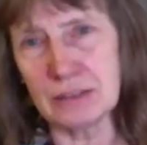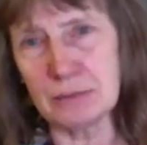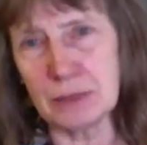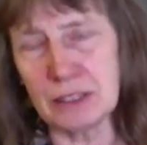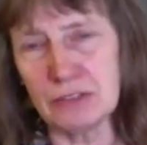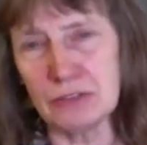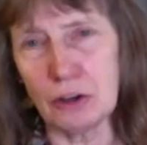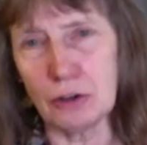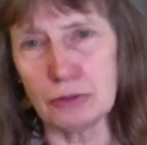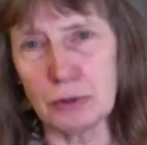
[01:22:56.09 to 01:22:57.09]
been
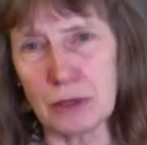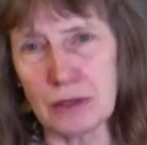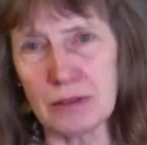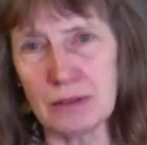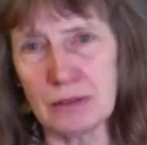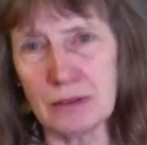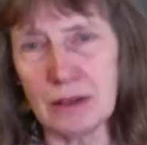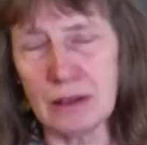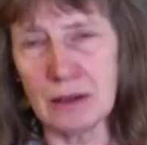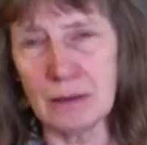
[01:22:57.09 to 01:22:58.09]
involved with.
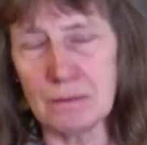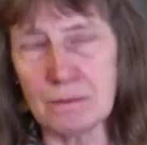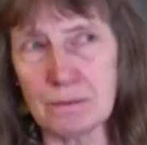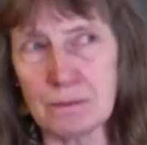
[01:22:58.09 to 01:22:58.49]
Um,